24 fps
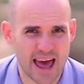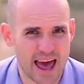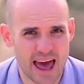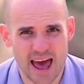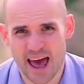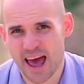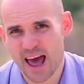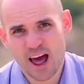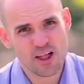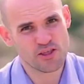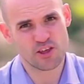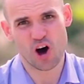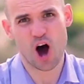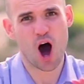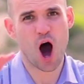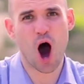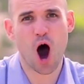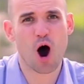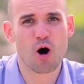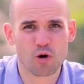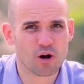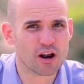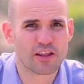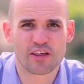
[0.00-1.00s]
air, the
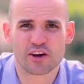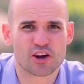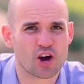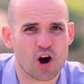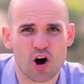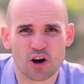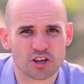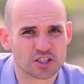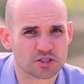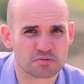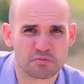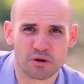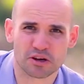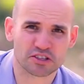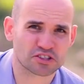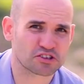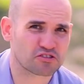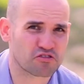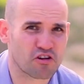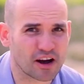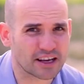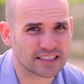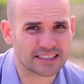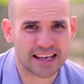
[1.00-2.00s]
whole of the cosmos
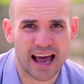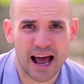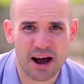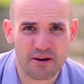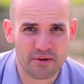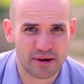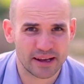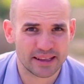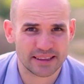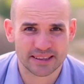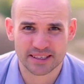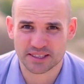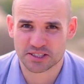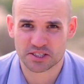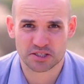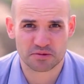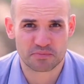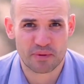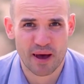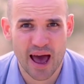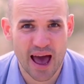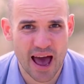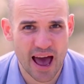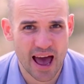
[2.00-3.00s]
cries out in
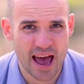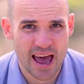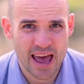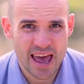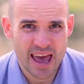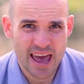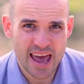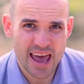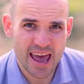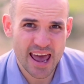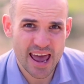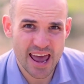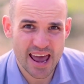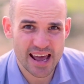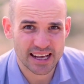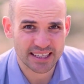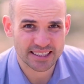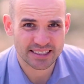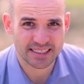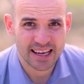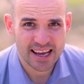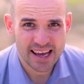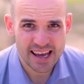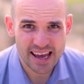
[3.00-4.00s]
despair,
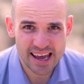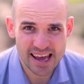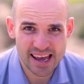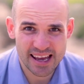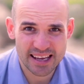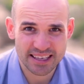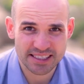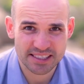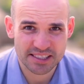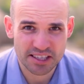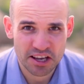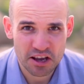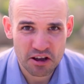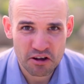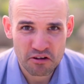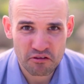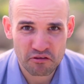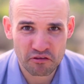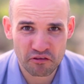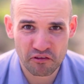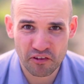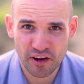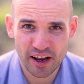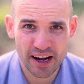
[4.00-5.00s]
it is
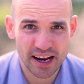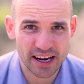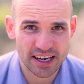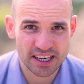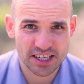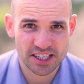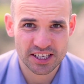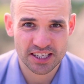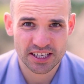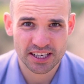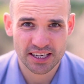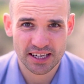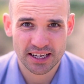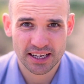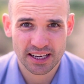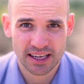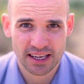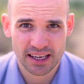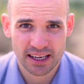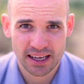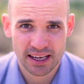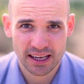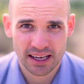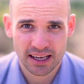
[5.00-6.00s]
finished.
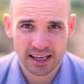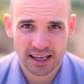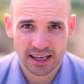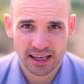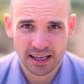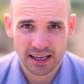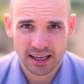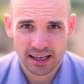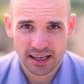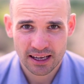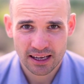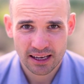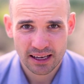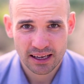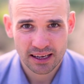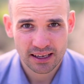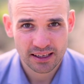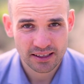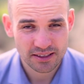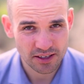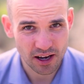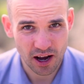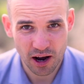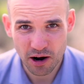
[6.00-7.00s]

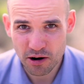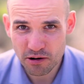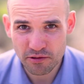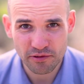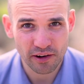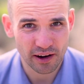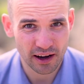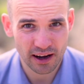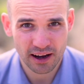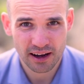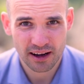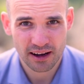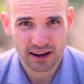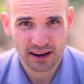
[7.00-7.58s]
It's over.